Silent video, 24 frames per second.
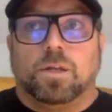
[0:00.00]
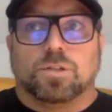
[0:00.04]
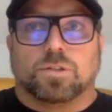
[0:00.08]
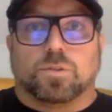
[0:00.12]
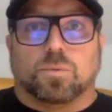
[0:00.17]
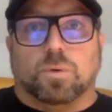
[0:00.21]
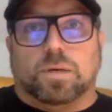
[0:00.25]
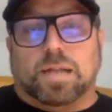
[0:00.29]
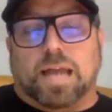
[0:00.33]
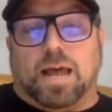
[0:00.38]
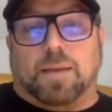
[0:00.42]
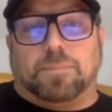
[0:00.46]

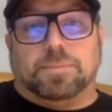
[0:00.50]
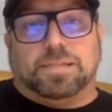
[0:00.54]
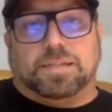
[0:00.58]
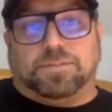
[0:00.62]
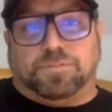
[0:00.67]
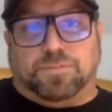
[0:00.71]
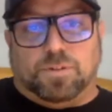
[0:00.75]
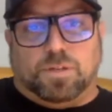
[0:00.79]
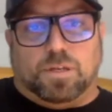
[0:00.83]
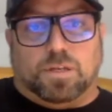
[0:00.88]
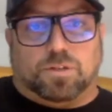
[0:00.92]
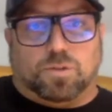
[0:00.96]
So what happens
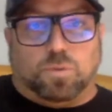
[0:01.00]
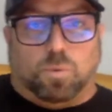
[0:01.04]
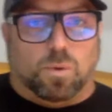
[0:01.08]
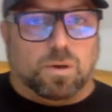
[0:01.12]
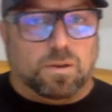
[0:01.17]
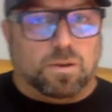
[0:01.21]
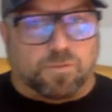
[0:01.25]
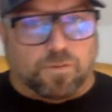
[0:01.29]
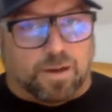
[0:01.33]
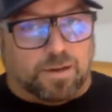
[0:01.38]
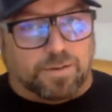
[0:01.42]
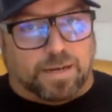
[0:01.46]
if you get
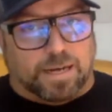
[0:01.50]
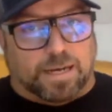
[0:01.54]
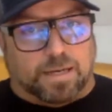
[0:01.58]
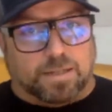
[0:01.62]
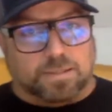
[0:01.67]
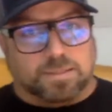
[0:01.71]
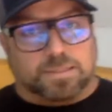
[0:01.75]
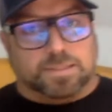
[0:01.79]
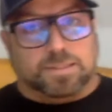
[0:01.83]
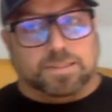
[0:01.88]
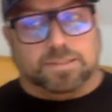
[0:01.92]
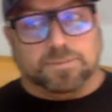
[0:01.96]
25
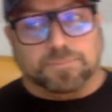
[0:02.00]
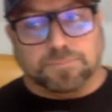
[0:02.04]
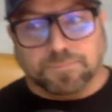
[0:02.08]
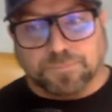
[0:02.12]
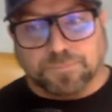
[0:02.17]
houses,